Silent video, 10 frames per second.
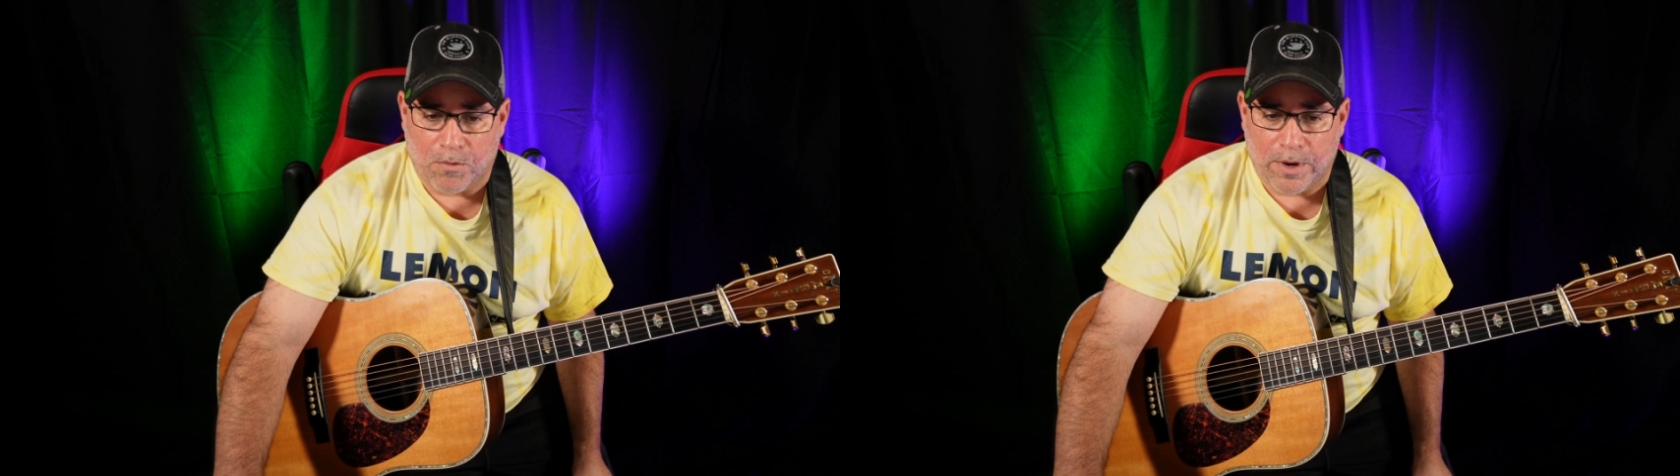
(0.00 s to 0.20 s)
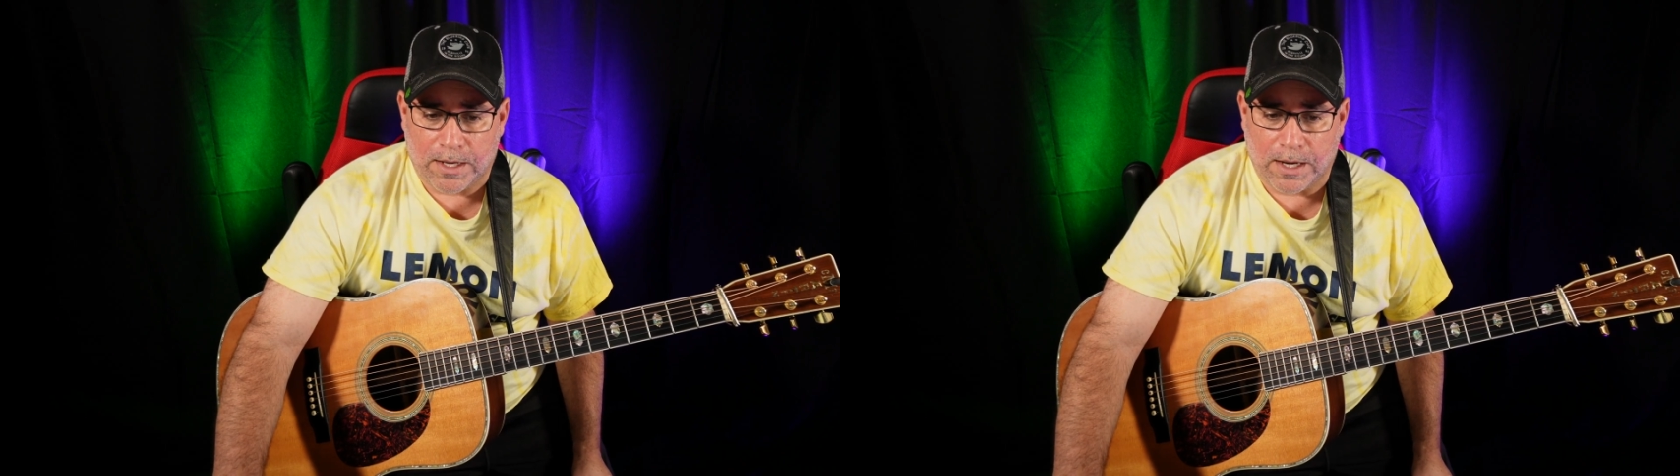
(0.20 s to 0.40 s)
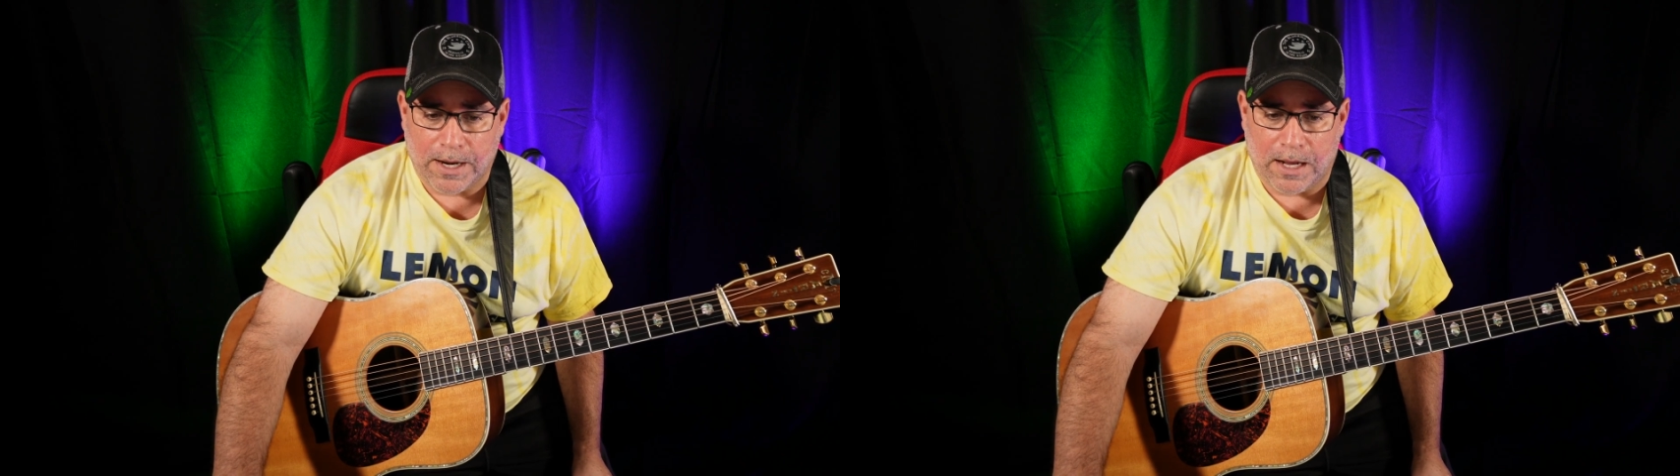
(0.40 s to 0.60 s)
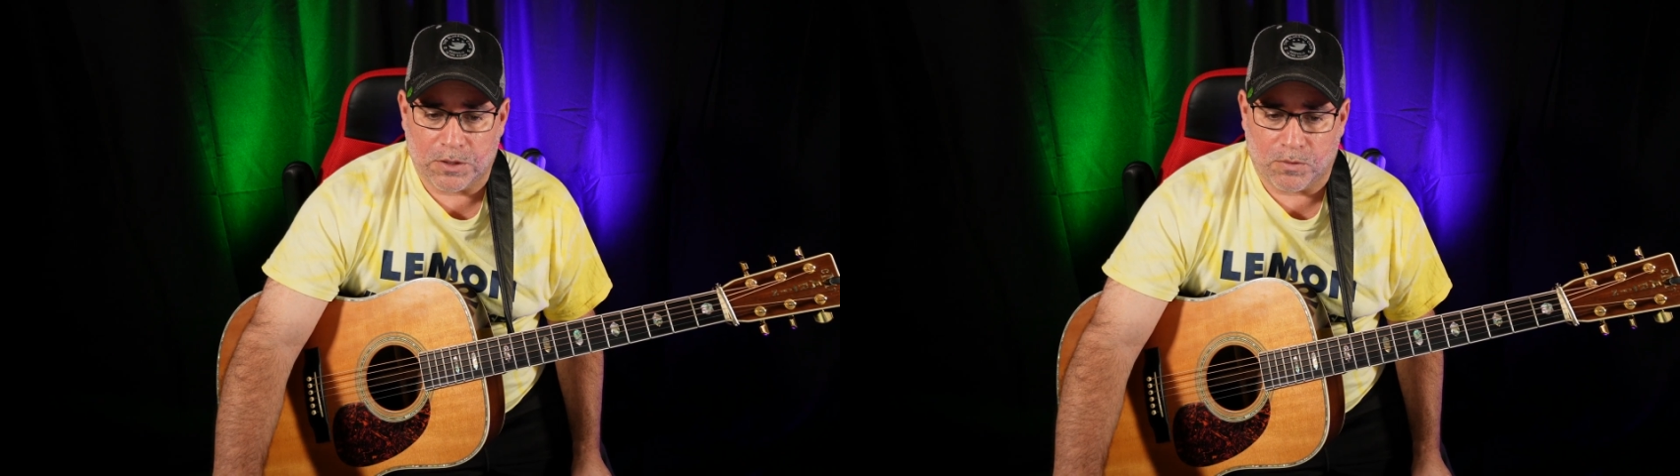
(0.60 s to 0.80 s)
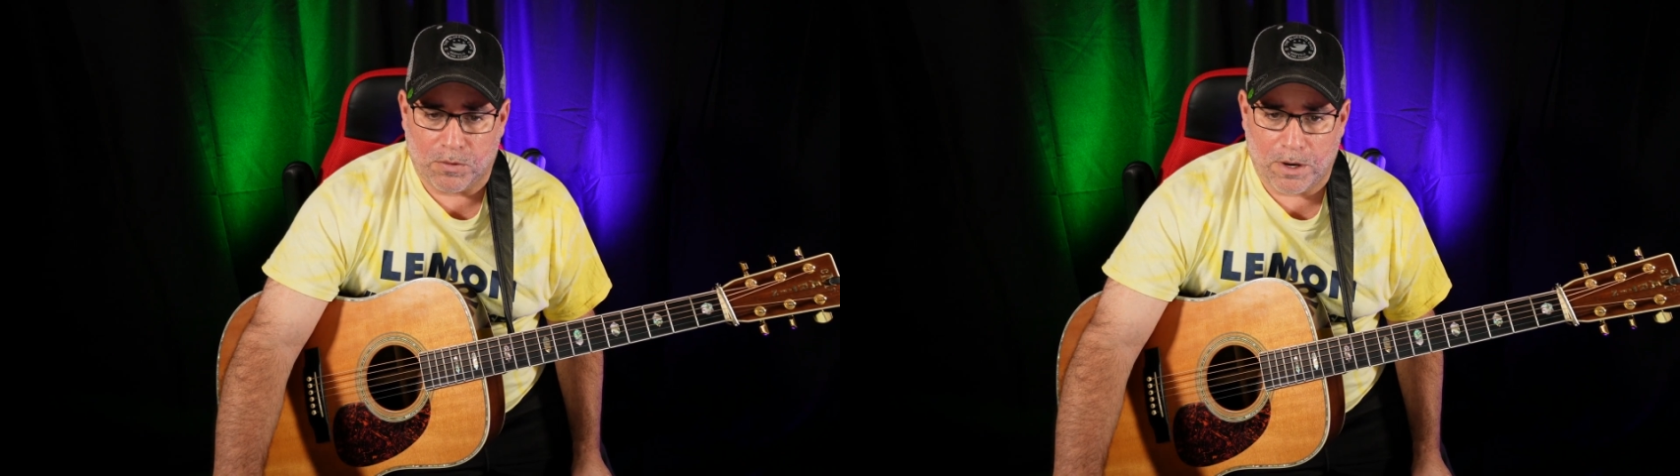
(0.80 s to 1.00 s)
recognize
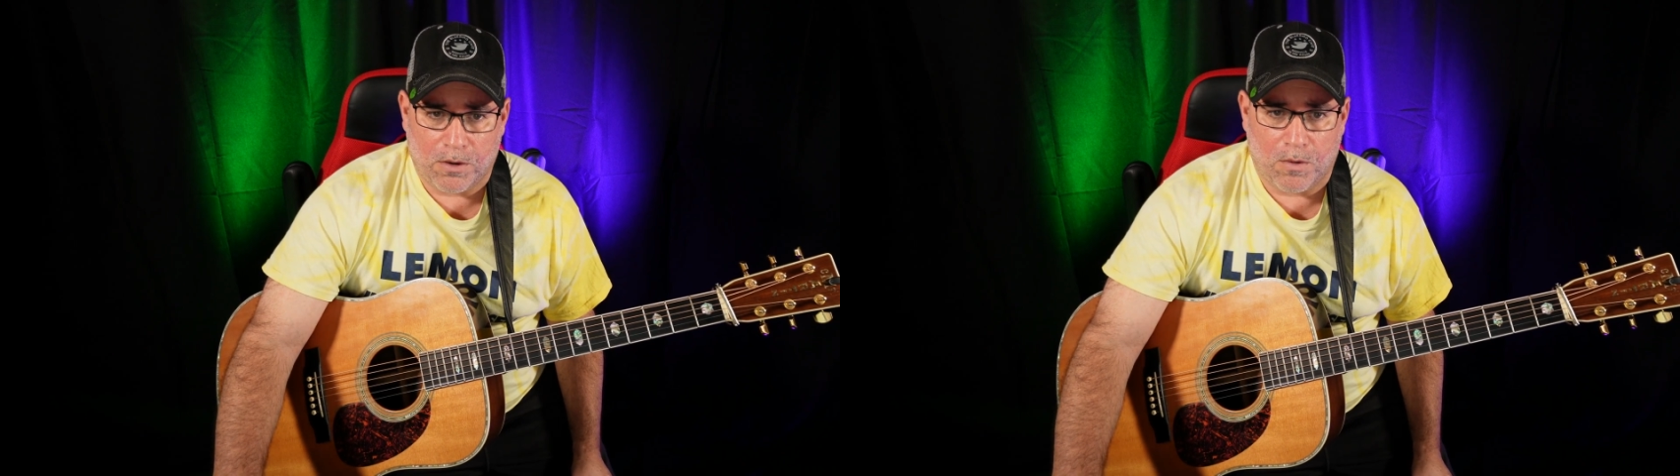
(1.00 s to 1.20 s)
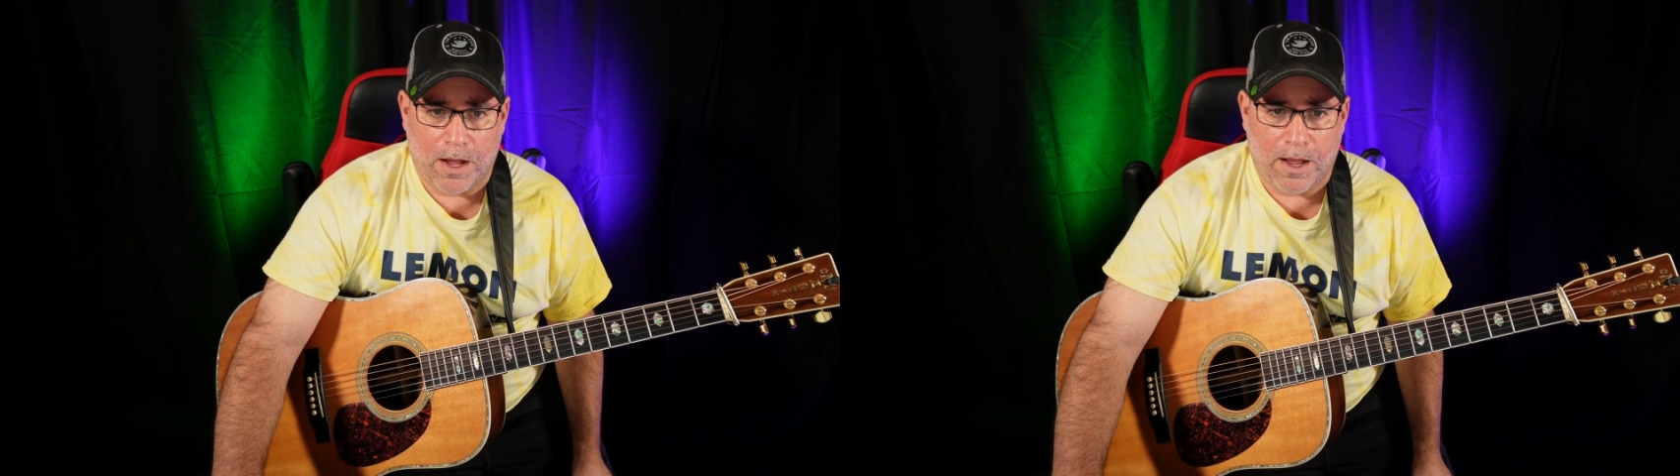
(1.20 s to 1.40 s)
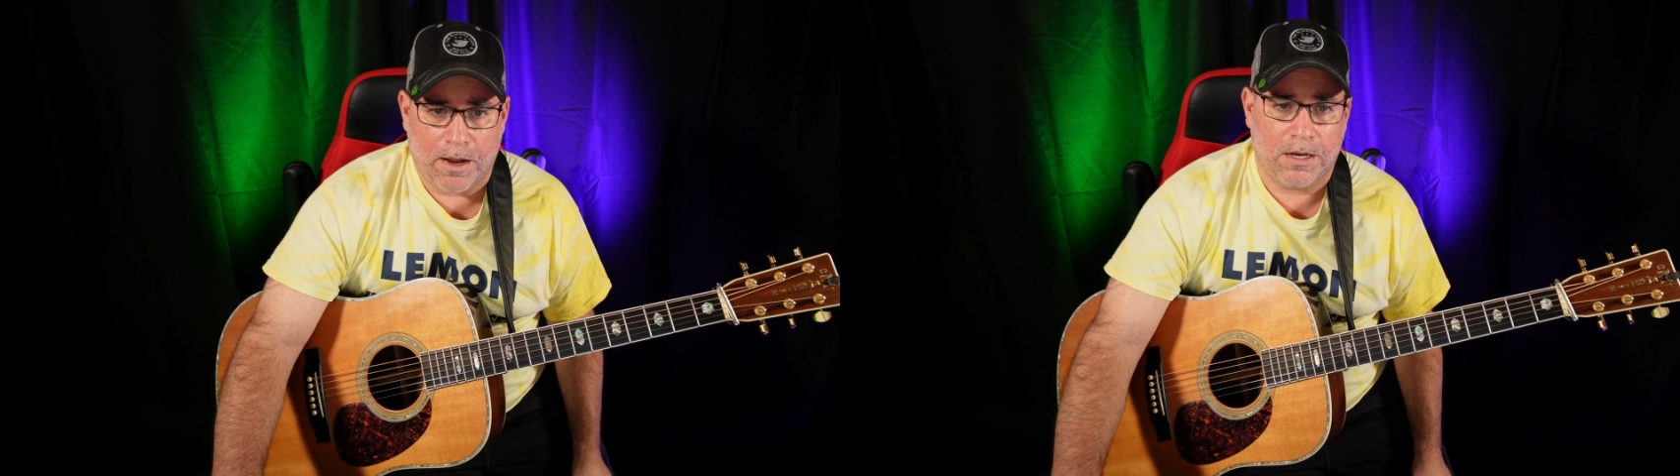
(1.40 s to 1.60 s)
right away.